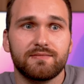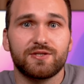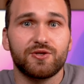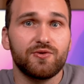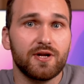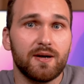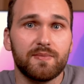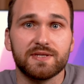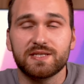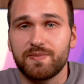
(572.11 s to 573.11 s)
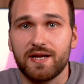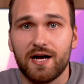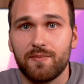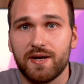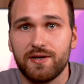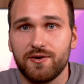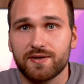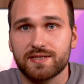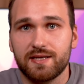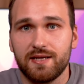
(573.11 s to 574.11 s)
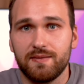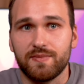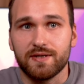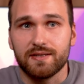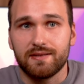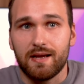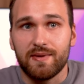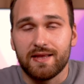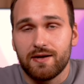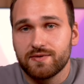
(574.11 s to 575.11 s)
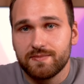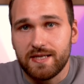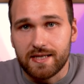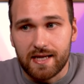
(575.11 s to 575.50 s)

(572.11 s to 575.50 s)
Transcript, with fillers: chewed up and spit out by New York City, but I mean, that was me.